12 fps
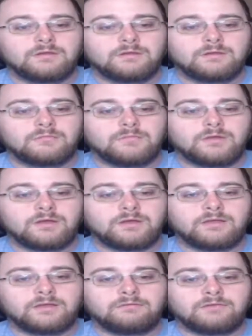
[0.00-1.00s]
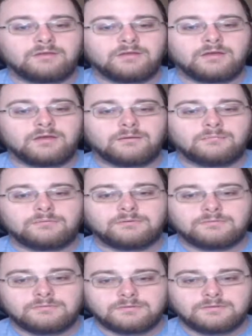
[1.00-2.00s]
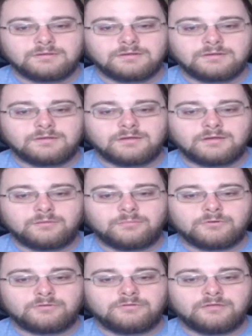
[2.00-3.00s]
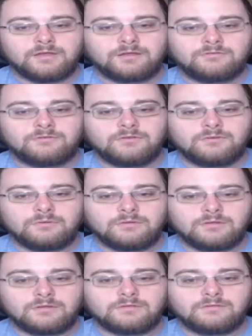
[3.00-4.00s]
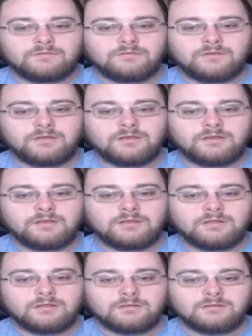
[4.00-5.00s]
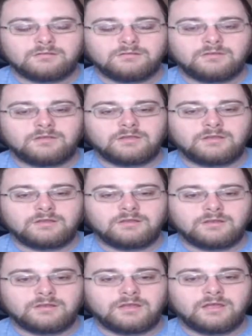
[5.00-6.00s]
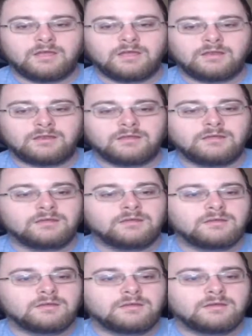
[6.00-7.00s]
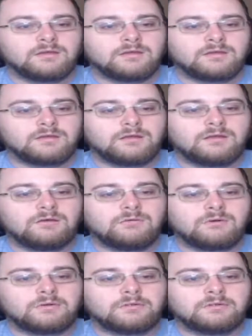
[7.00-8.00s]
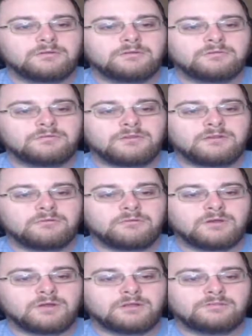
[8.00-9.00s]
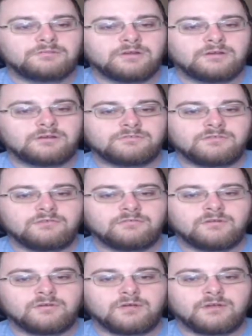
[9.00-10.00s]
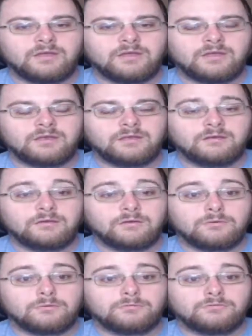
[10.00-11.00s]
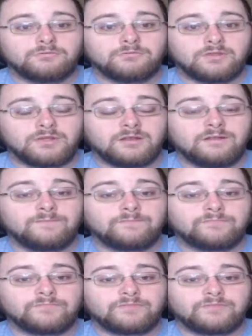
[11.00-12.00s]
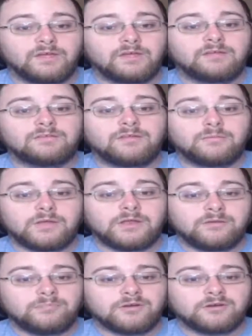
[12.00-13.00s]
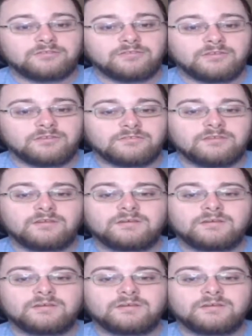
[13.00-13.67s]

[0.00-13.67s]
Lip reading: I'm not giving up. I'll protect you and Sin and Nisian and Anne. I don't want to lose anyone I cherish ever again. Oh, shit. The mini Percys.